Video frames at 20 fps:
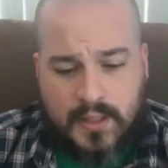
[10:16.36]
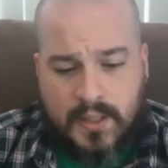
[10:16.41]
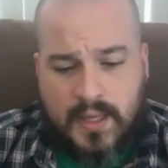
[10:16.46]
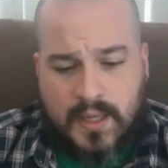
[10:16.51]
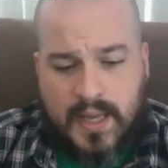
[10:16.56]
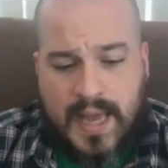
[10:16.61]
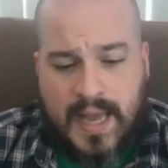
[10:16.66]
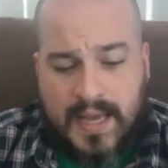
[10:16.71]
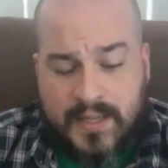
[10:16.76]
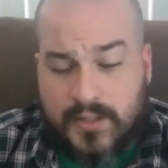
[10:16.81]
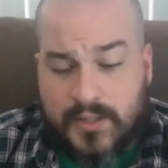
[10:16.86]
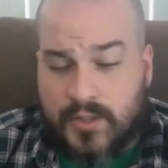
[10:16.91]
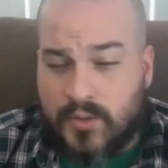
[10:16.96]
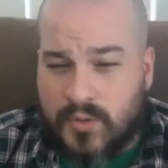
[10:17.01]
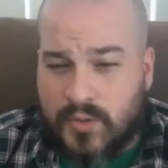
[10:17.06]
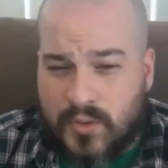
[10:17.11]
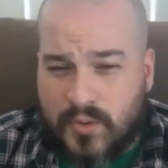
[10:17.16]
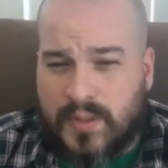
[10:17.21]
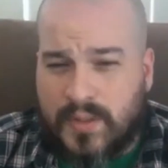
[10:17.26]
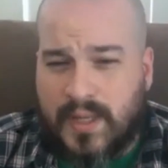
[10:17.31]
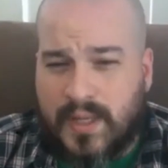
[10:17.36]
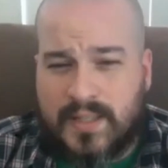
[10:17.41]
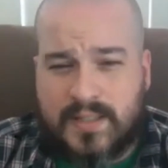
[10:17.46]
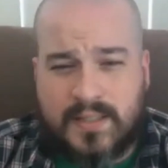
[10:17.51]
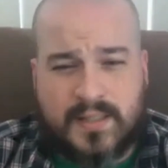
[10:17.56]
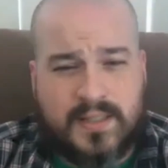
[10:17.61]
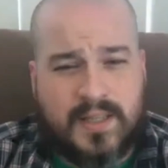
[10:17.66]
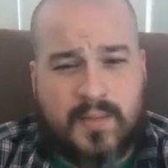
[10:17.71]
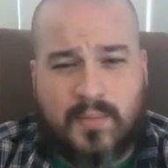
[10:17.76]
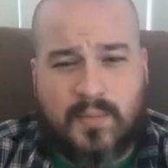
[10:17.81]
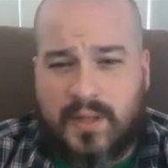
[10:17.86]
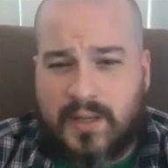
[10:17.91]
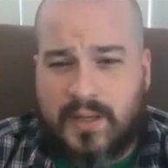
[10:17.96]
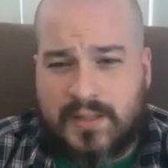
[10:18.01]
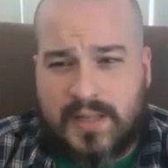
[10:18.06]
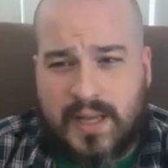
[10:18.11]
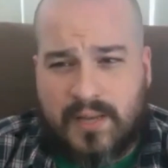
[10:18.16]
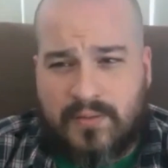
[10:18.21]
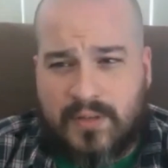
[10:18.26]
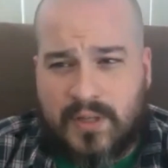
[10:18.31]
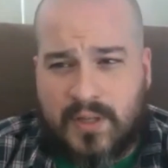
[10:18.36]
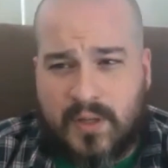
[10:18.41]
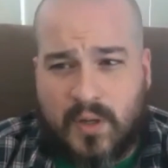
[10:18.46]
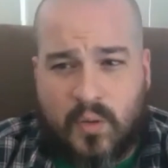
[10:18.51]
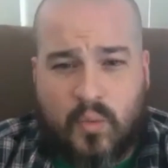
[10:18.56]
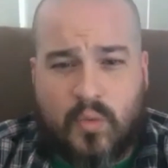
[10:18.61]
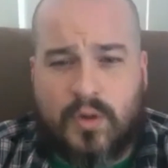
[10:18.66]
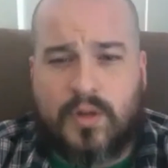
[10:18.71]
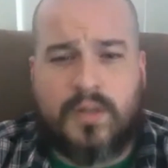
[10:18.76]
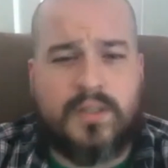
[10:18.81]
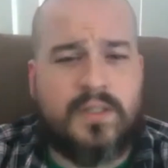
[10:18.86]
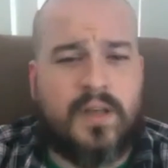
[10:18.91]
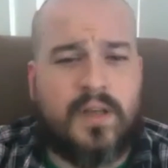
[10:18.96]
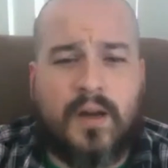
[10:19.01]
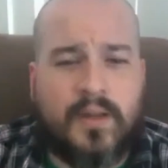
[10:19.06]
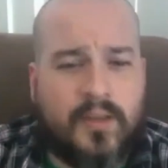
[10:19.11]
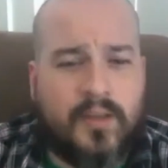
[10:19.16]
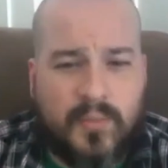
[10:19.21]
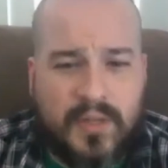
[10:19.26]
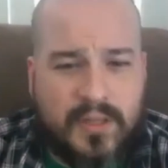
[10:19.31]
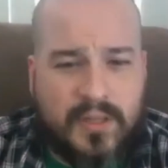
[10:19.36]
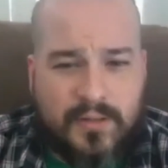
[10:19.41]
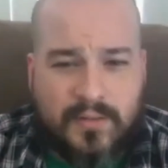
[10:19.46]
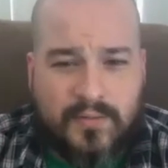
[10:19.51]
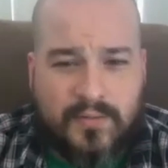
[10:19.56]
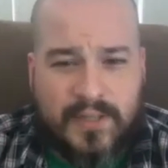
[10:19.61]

As you do that, it's the same thing as having a Word document.